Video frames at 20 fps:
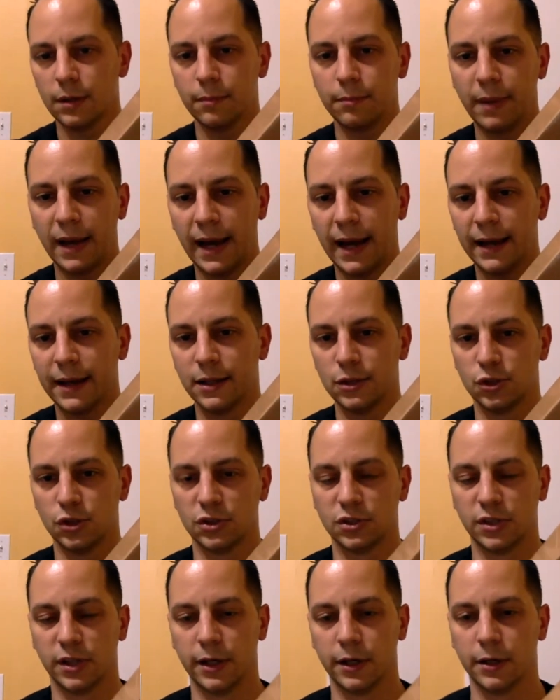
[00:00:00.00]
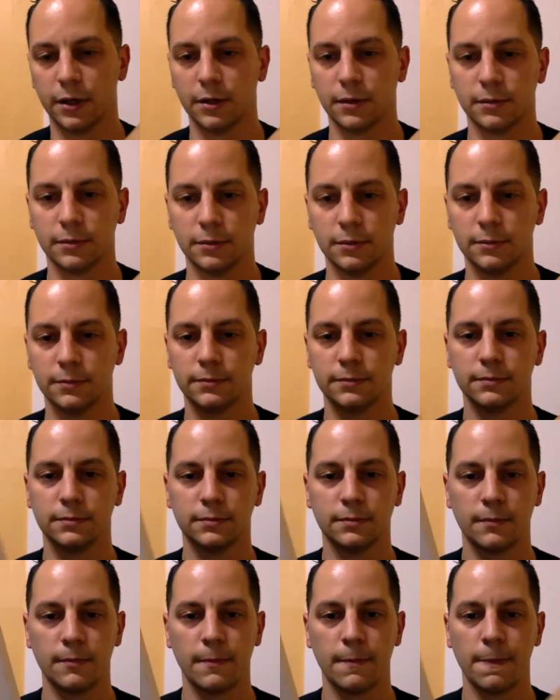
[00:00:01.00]
packages here
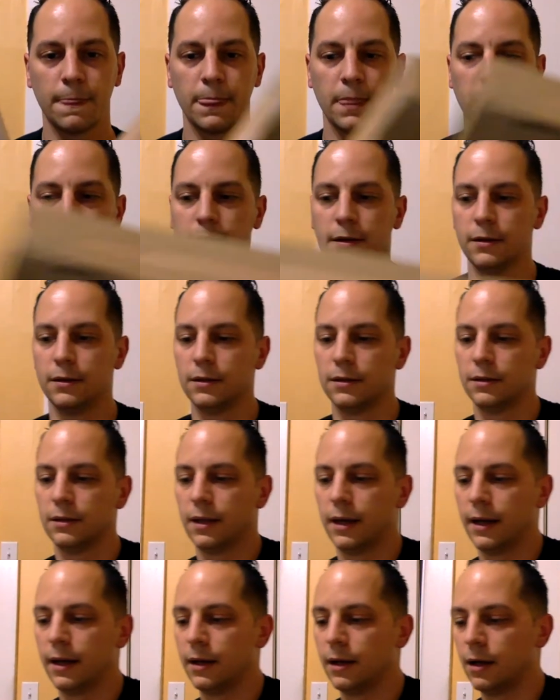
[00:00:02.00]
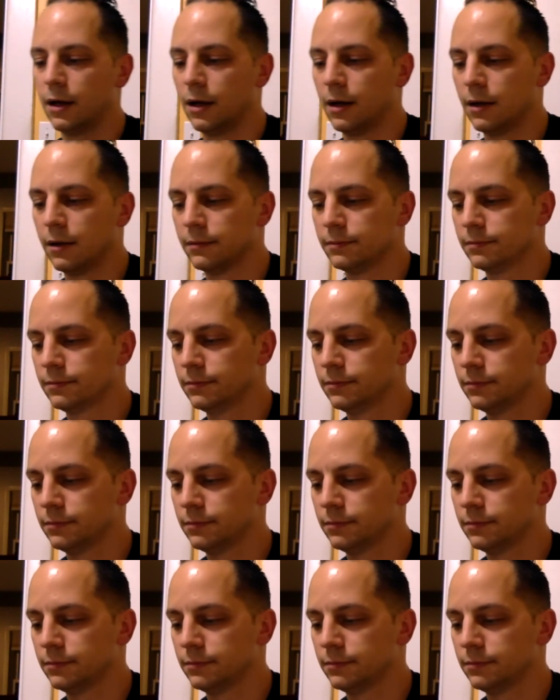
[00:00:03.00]
that